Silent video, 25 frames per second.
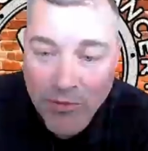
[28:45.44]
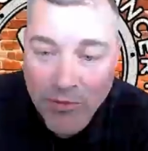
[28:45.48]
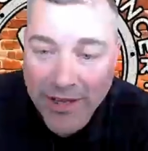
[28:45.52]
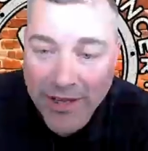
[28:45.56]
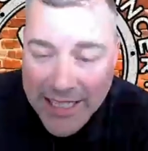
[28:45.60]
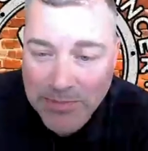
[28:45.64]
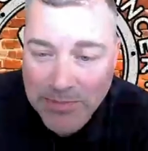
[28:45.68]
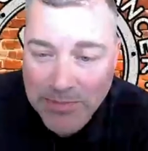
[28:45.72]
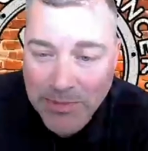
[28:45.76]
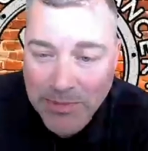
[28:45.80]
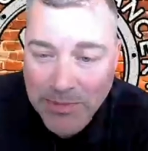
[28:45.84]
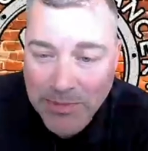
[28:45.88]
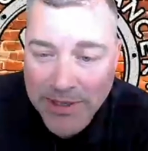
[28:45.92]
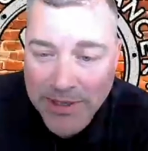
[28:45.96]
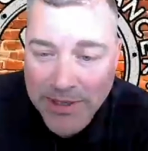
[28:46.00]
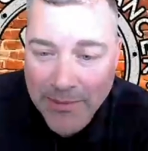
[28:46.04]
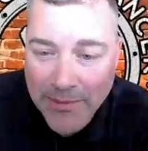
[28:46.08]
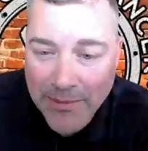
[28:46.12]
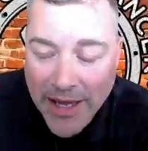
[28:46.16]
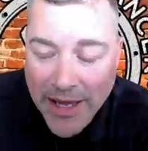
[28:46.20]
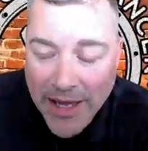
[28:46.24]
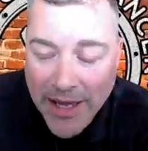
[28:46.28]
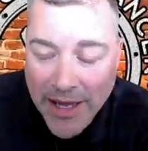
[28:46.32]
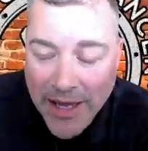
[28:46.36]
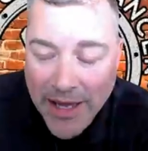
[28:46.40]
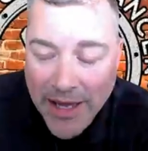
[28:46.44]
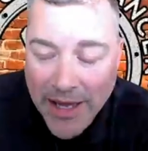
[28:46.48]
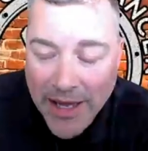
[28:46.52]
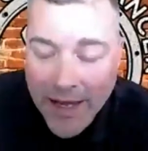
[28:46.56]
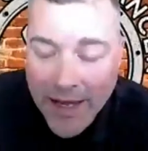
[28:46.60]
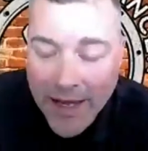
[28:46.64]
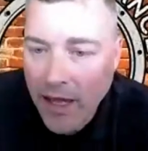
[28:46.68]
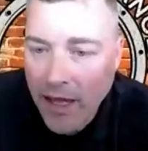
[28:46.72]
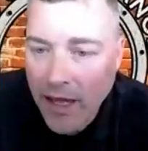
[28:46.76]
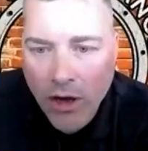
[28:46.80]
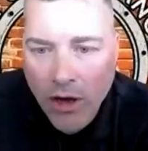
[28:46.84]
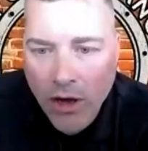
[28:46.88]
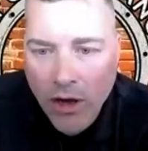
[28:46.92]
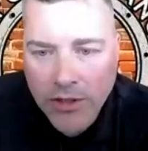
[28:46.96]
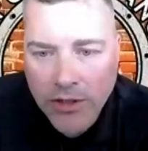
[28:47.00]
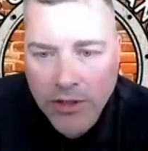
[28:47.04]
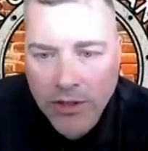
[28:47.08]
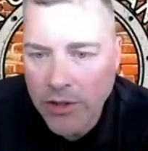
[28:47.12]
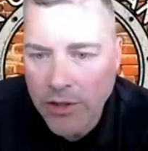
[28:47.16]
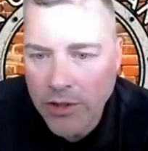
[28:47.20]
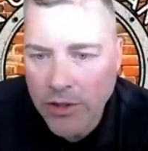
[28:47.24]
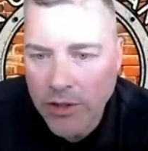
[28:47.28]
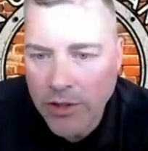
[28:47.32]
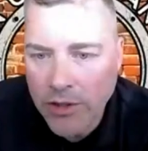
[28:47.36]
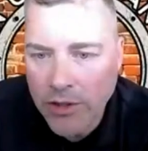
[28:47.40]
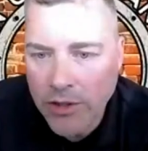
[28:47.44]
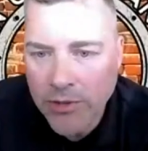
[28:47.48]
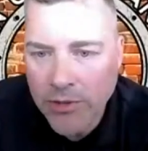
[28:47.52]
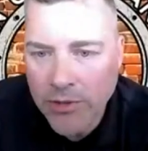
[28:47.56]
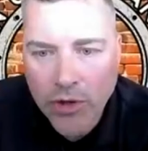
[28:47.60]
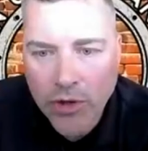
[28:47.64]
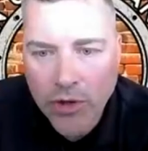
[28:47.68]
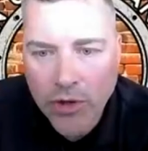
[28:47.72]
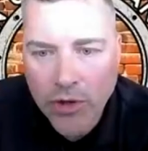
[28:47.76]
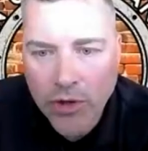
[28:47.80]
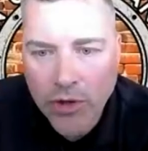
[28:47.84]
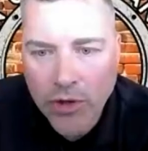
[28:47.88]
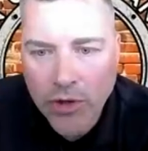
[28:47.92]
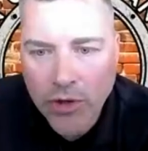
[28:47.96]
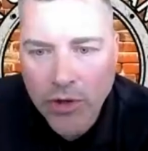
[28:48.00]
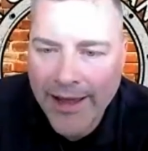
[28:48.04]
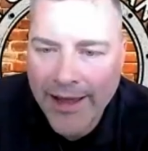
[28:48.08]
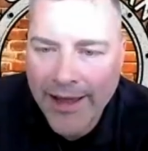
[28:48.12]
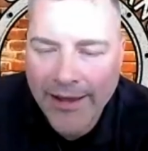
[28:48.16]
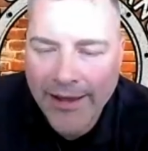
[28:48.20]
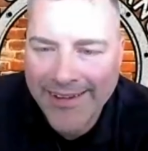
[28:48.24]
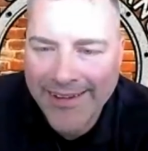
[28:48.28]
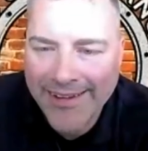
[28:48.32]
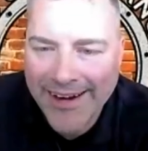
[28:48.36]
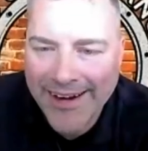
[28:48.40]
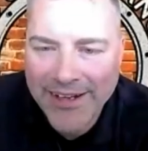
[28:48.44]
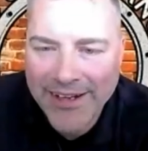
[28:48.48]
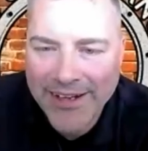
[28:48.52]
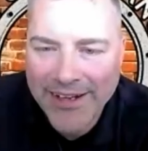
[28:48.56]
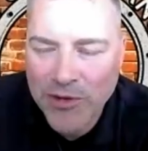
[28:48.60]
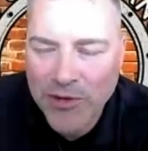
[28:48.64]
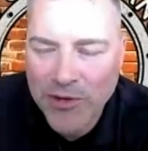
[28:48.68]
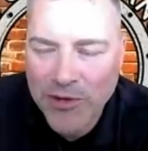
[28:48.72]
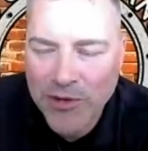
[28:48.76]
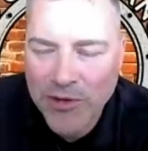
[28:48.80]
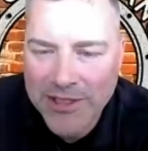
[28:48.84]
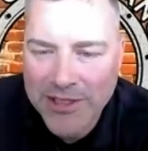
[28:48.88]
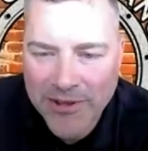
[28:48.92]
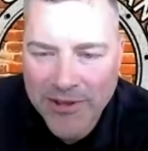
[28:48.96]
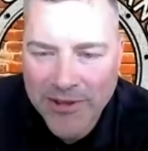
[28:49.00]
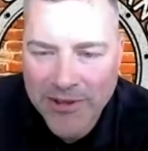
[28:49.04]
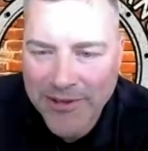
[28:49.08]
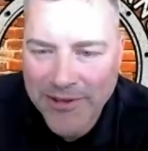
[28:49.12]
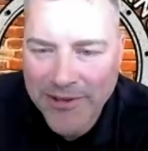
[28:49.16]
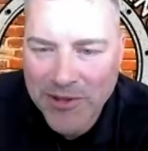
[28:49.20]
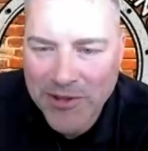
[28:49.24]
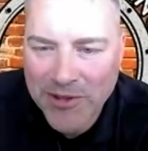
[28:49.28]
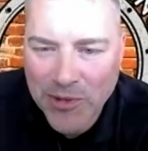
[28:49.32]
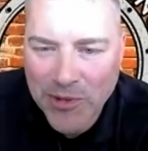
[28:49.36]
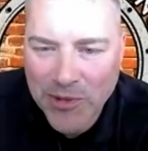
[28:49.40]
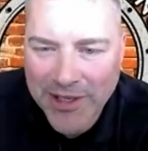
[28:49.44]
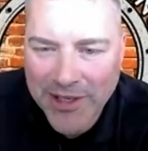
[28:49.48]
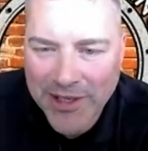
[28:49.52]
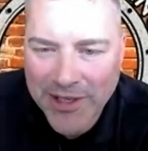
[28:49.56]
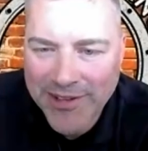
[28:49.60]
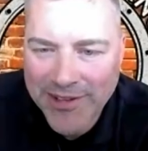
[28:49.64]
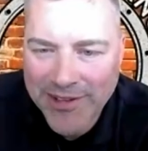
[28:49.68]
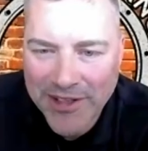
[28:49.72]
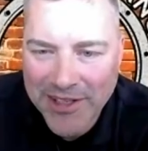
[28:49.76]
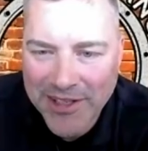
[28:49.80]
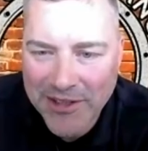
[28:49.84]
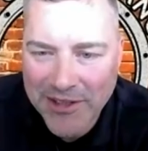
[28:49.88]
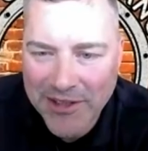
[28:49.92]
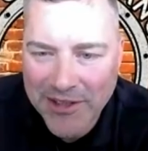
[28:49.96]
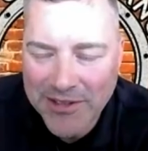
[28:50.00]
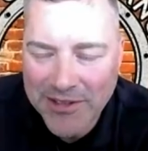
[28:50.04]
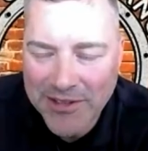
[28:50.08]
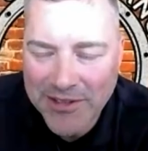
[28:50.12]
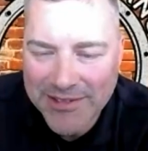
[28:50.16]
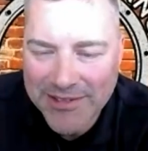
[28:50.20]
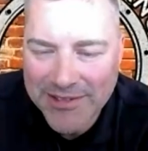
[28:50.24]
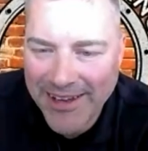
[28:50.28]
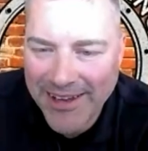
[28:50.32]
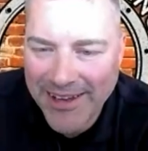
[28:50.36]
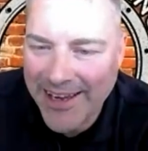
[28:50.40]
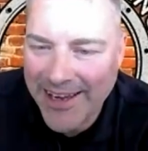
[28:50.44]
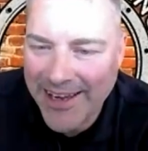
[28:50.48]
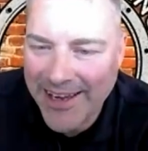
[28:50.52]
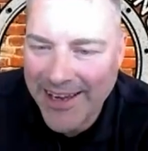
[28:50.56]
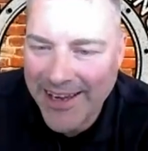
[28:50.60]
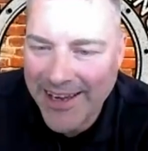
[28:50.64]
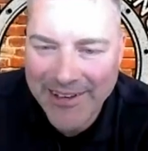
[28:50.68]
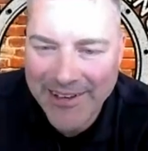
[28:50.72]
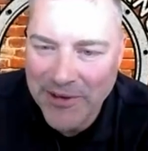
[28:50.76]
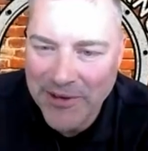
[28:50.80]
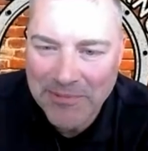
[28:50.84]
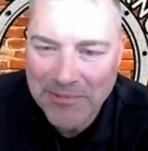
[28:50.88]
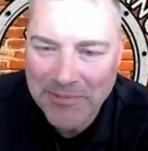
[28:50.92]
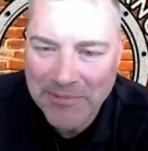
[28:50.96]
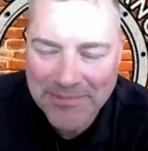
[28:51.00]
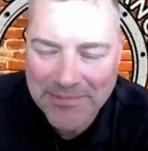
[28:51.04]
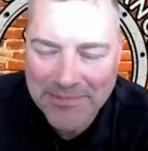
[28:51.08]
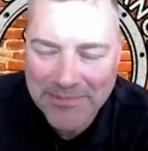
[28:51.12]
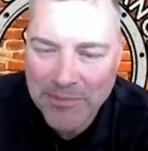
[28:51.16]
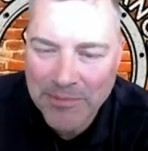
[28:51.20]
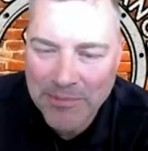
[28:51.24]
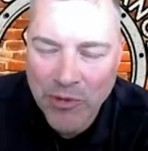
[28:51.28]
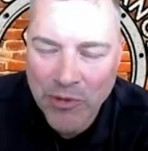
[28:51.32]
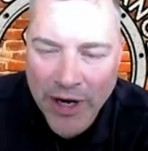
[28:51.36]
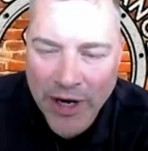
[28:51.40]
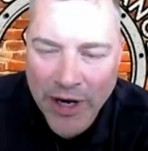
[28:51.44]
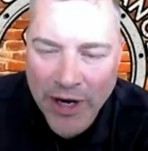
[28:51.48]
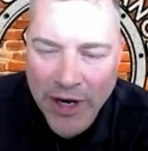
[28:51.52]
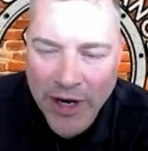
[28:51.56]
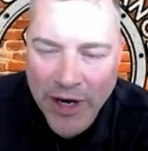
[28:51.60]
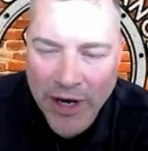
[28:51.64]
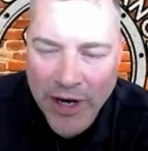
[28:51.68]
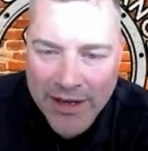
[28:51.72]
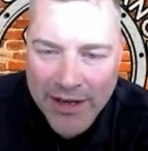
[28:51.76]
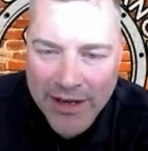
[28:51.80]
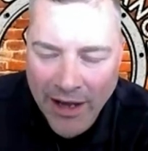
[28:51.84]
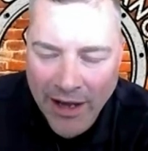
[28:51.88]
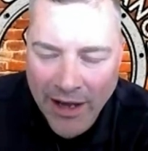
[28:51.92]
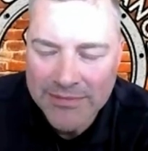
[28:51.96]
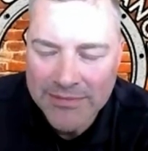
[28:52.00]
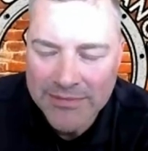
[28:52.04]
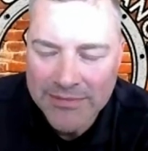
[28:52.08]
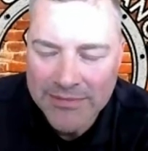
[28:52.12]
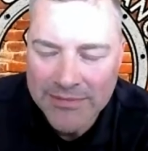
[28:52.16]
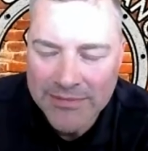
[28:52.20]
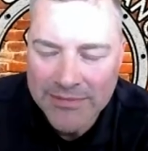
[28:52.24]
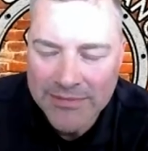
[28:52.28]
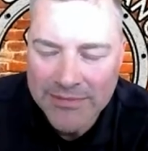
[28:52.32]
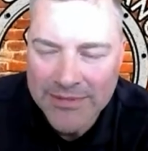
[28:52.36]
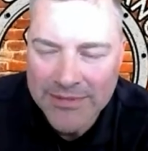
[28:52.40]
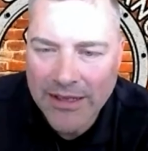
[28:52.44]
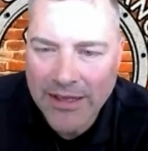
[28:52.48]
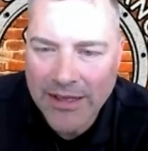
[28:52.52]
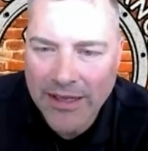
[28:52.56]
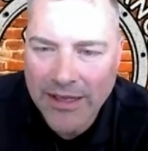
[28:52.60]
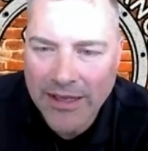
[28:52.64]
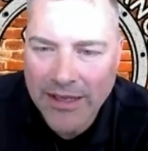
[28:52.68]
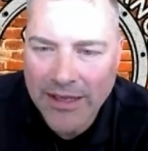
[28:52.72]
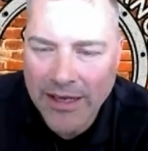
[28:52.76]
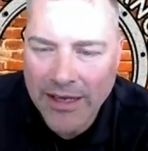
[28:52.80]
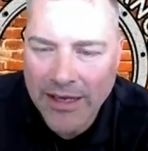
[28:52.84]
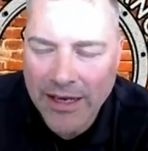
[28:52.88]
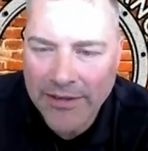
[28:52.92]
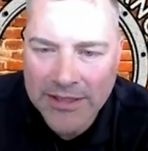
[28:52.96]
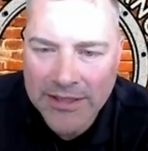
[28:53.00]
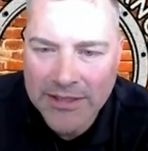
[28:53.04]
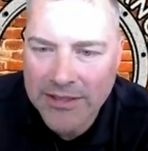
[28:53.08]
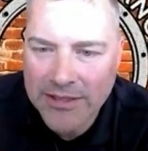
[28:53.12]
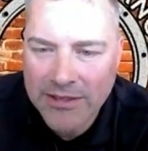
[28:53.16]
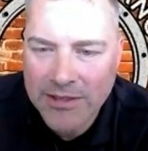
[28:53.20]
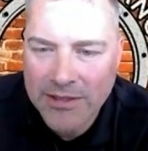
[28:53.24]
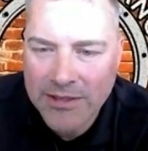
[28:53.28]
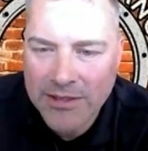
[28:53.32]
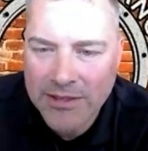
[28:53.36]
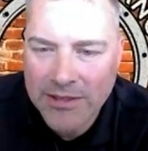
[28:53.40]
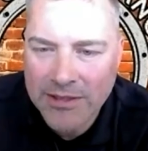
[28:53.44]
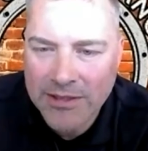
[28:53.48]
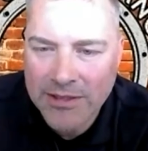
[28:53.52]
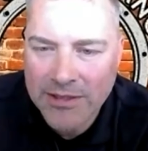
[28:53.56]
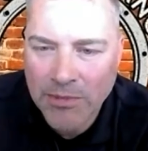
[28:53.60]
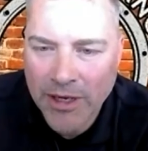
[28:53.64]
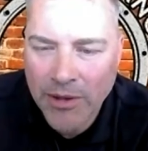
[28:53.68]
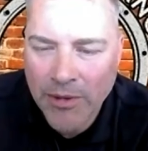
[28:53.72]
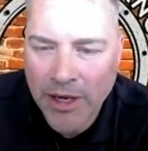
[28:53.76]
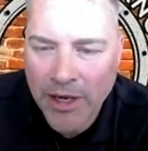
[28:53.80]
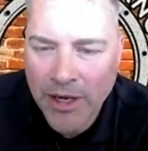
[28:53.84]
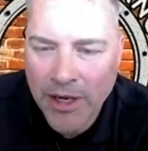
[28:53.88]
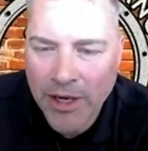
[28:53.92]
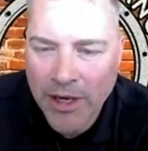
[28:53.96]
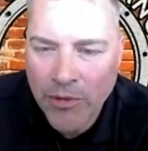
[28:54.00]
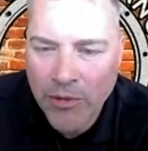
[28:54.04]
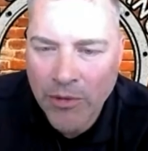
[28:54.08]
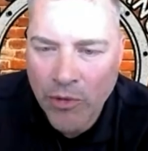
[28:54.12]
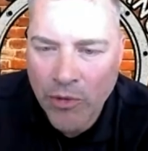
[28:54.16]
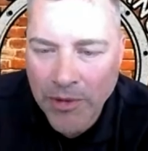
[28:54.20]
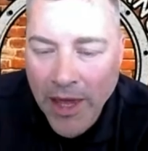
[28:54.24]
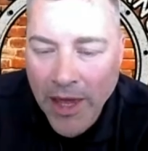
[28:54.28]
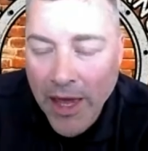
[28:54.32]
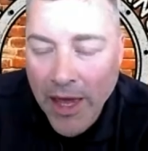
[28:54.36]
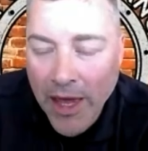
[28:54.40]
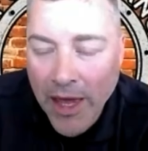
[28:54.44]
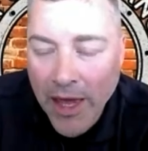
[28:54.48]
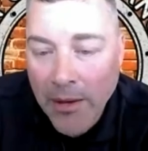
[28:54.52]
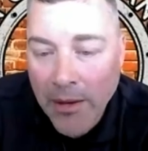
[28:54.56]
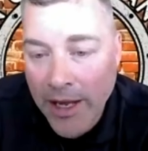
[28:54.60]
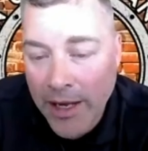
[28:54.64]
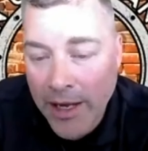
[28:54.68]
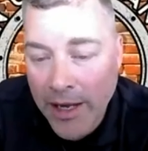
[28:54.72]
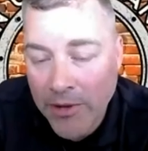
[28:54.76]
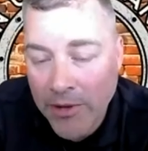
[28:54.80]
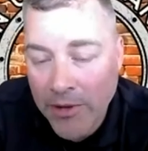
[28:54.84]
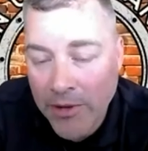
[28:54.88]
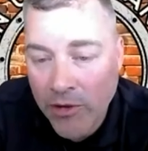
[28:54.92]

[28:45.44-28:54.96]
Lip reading: has become that. Long term, who knows? Can I do this for another 20, 30 years? I don't know. But right now, this is my world.